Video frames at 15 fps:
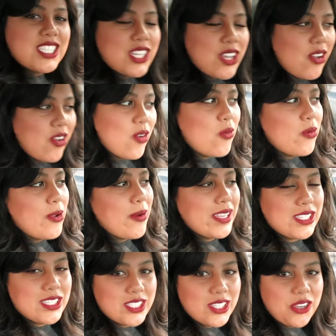so we
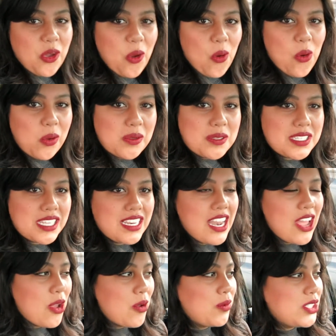went to Kohl's and
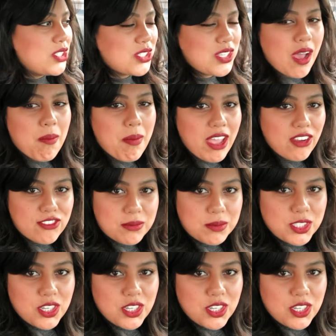now we just got back from